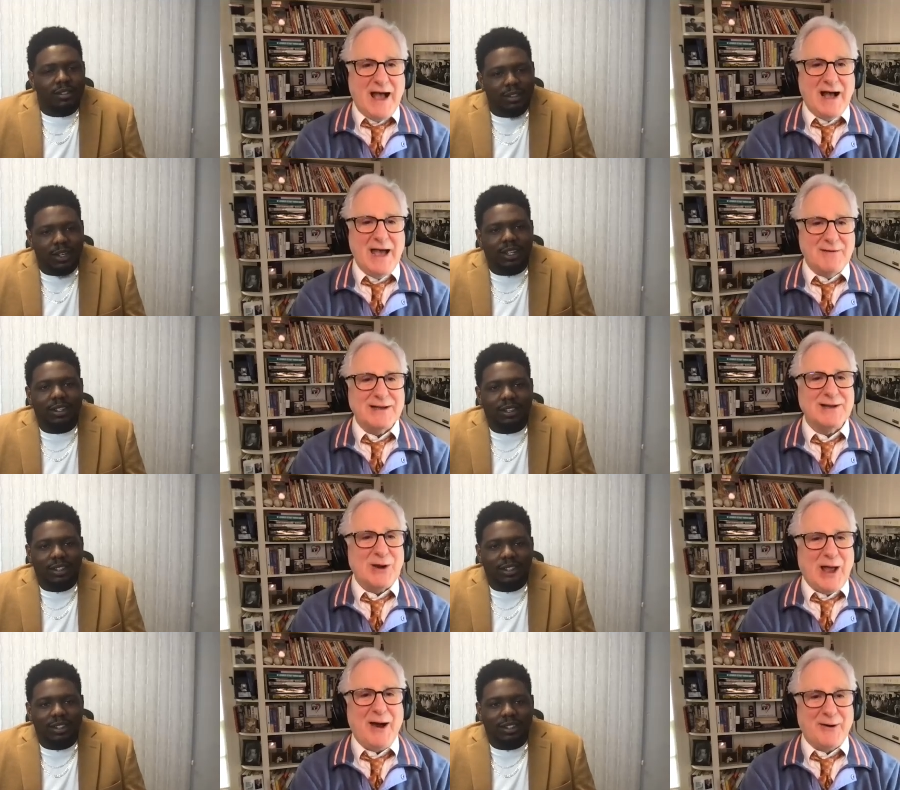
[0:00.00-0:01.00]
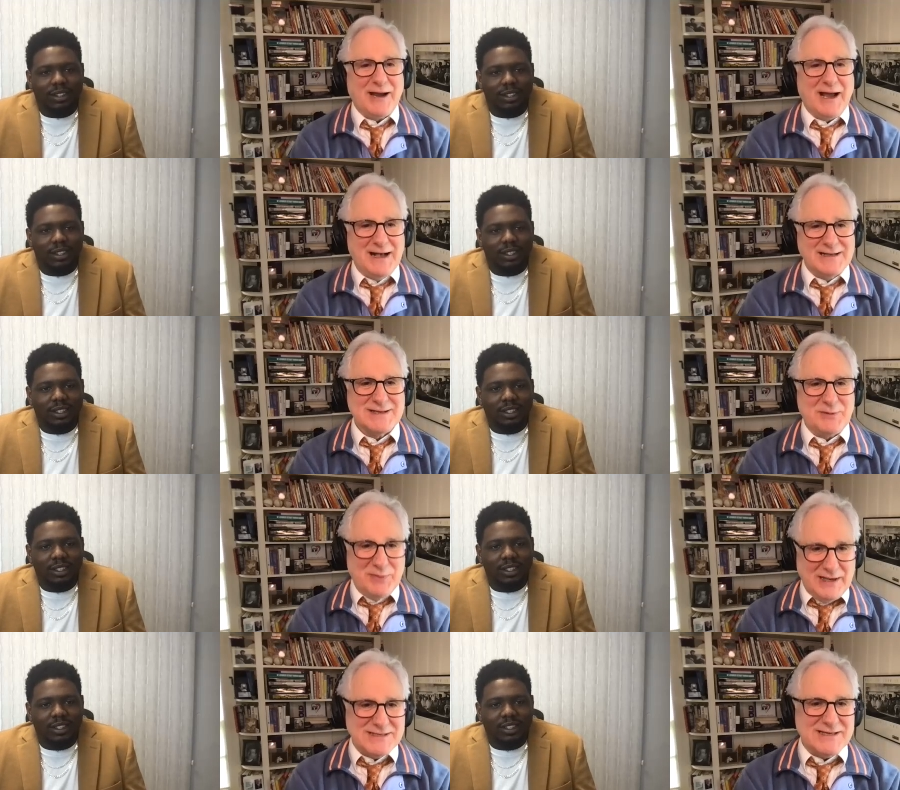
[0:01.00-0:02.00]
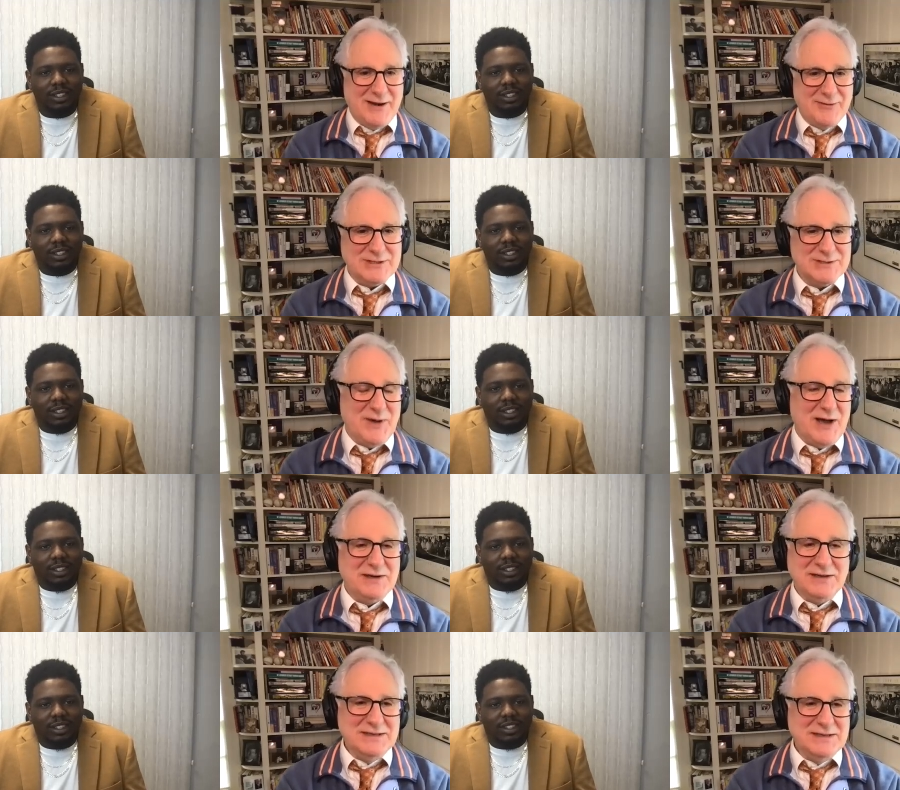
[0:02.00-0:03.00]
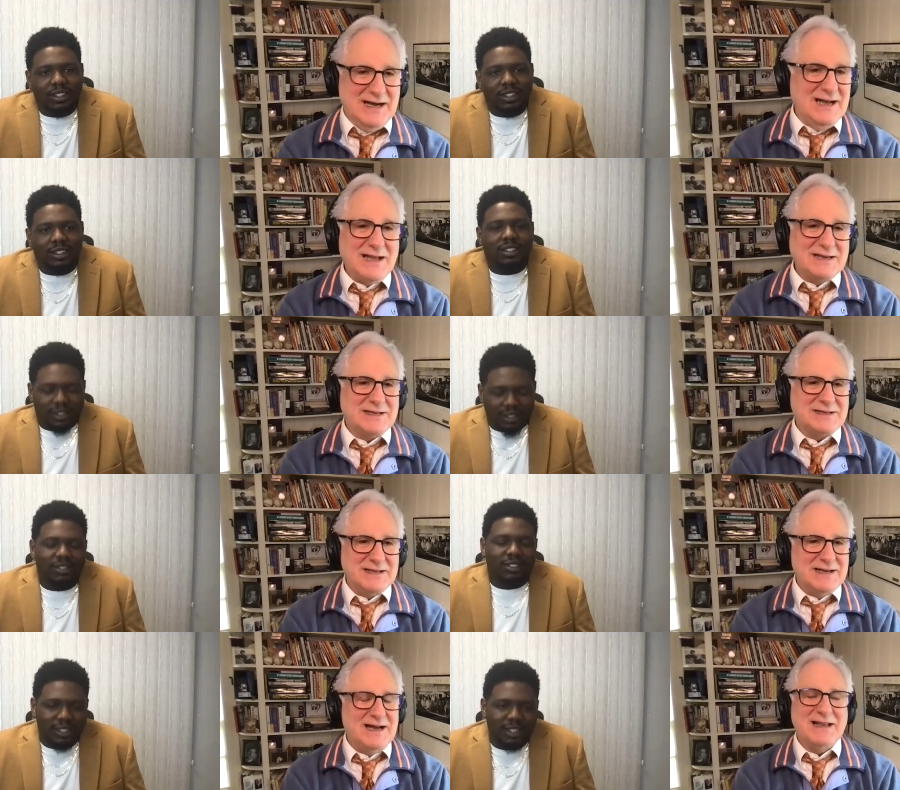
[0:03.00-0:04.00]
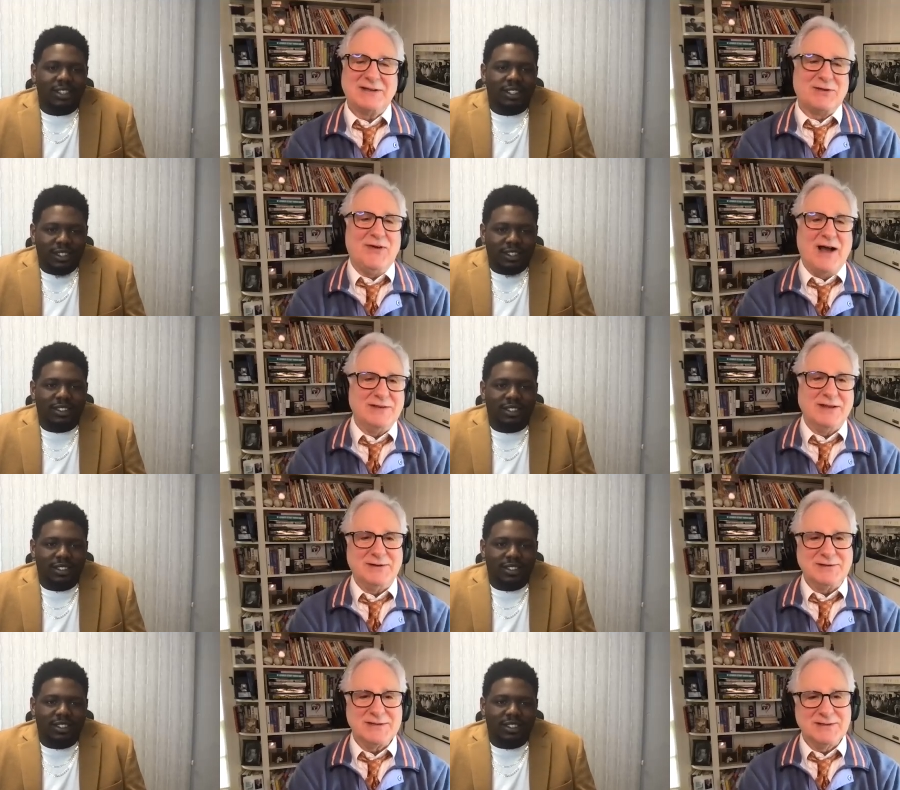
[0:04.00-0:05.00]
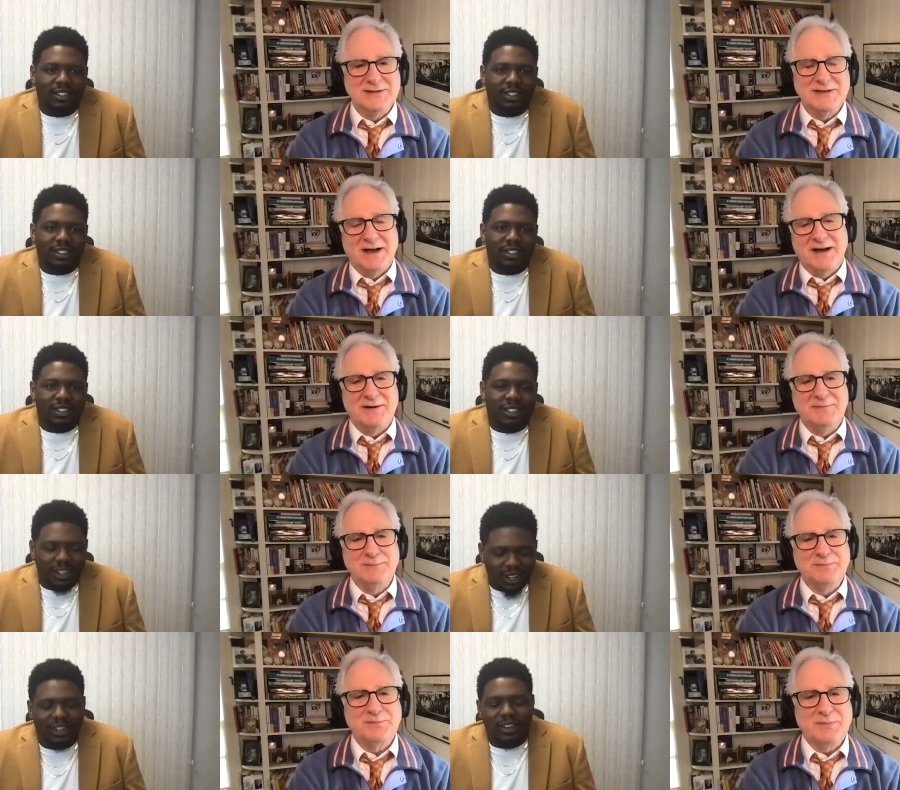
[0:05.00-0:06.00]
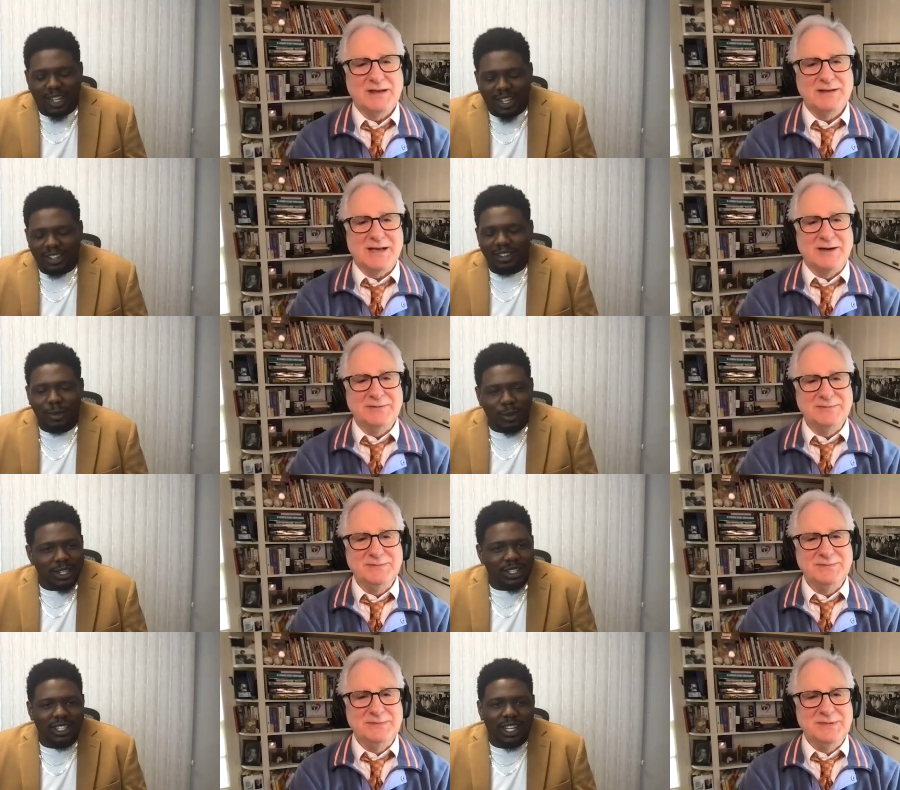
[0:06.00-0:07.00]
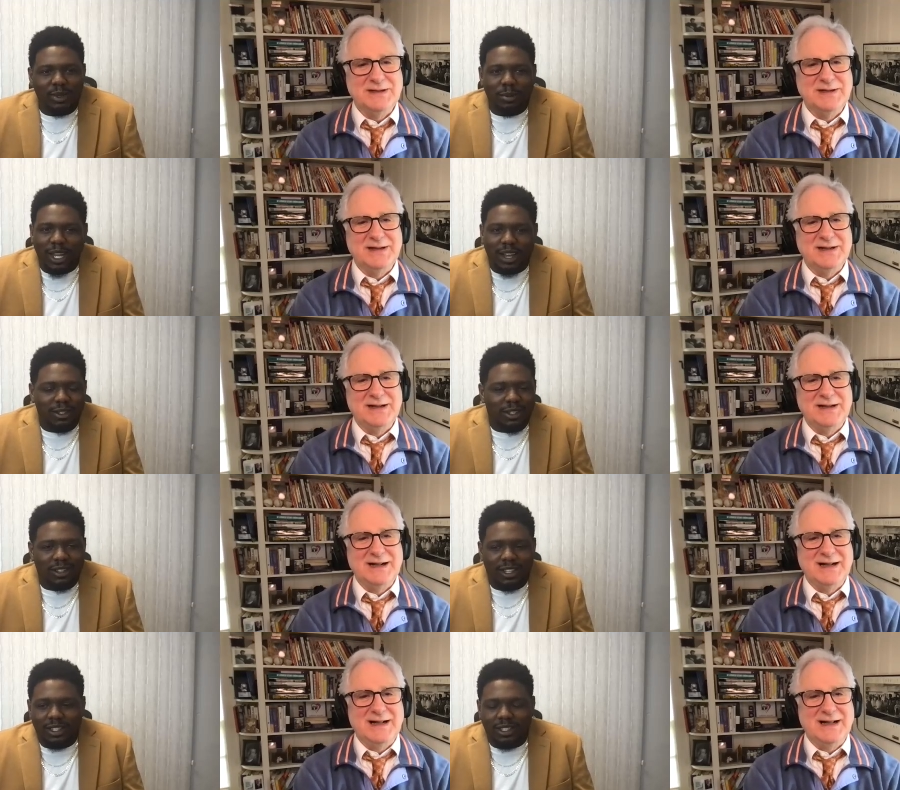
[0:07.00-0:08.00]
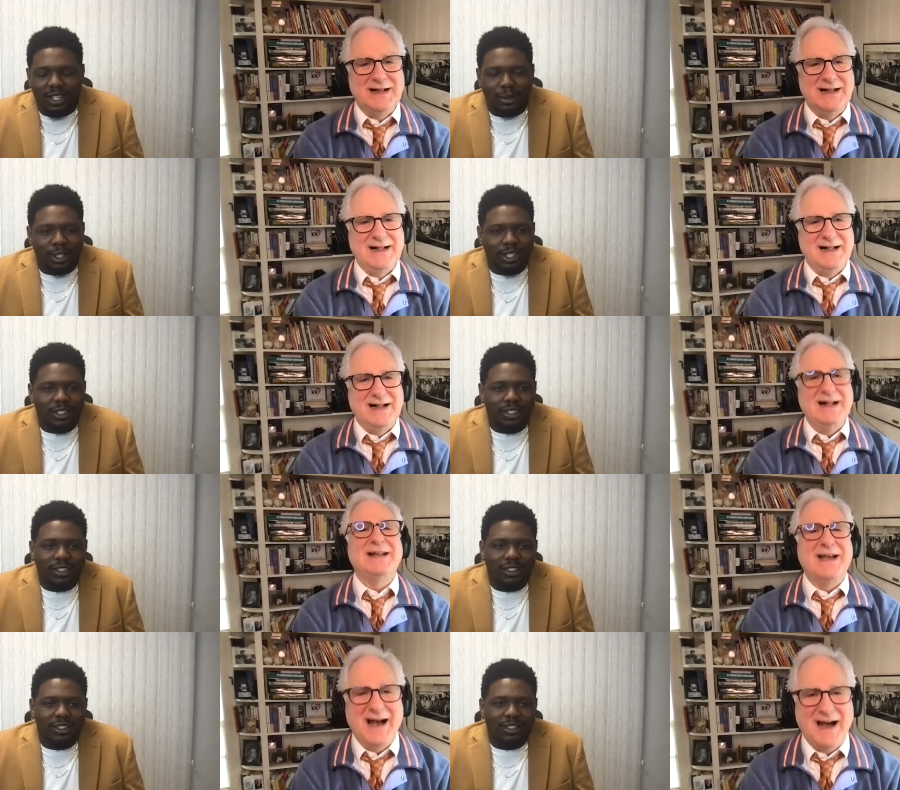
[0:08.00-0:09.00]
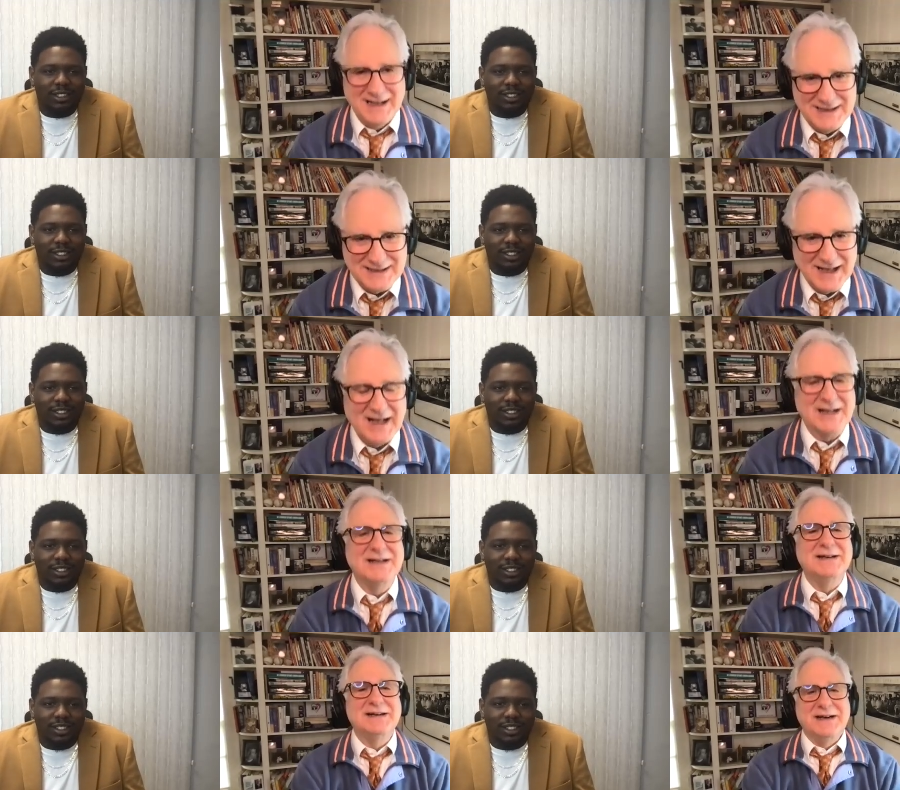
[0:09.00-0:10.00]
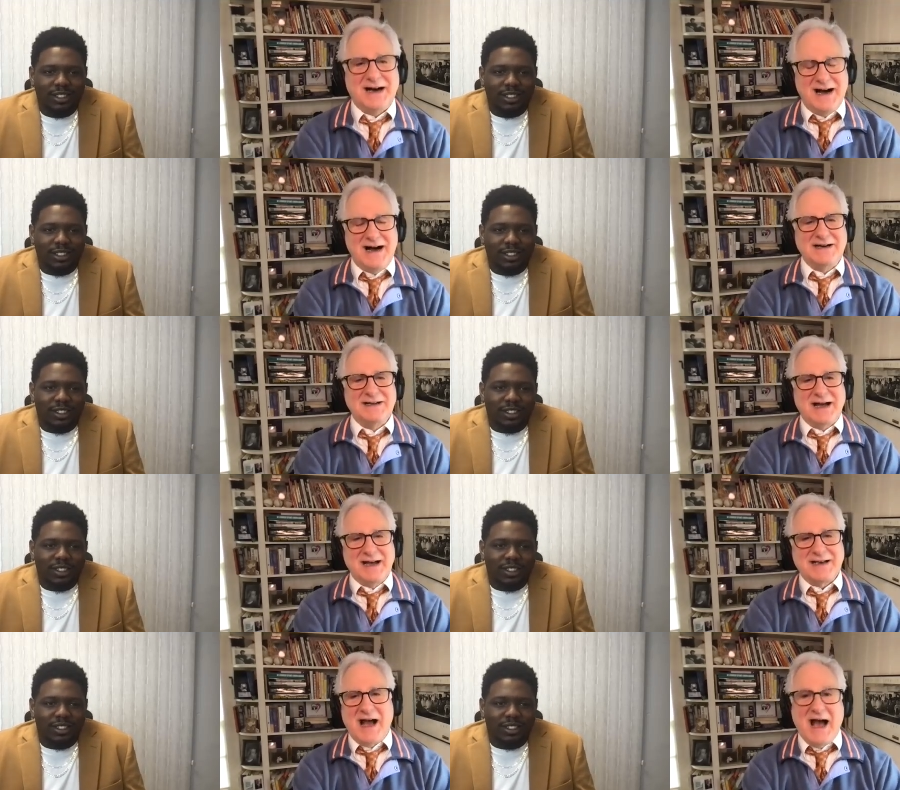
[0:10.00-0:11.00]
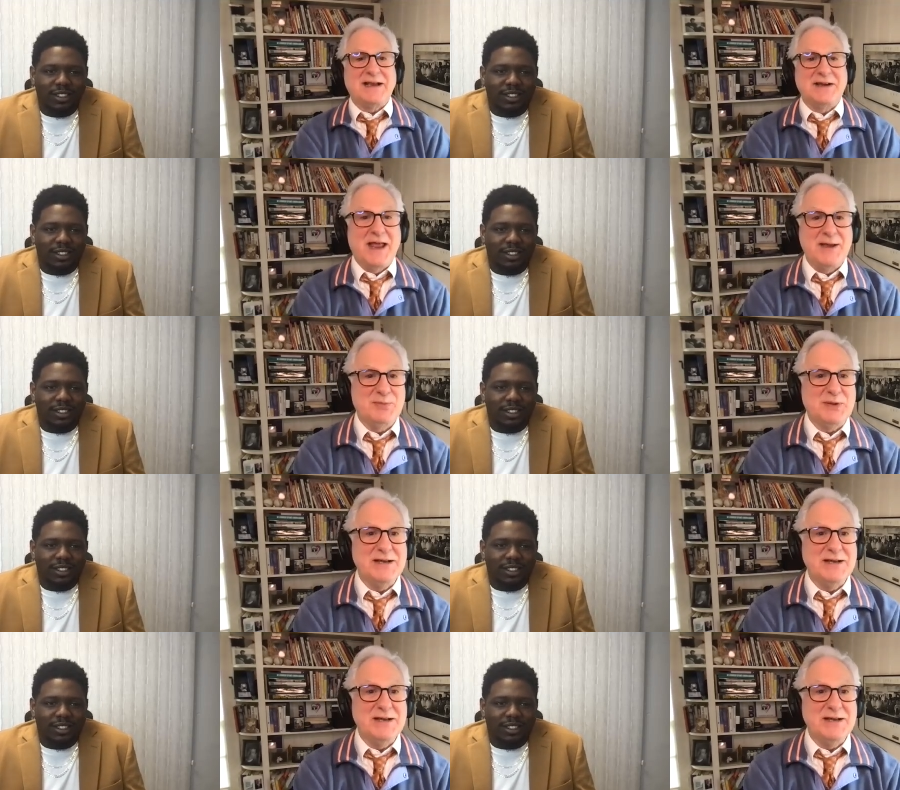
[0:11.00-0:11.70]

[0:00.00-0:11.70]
Speaker 1: town, every little area has their best sandwich spot. I like to. I like to find those. Uh,
Speaker 2: okay. So, one of these days we might have to go get a sandwich.
Speaker 1: Yeah, yeah. Uh, I I can name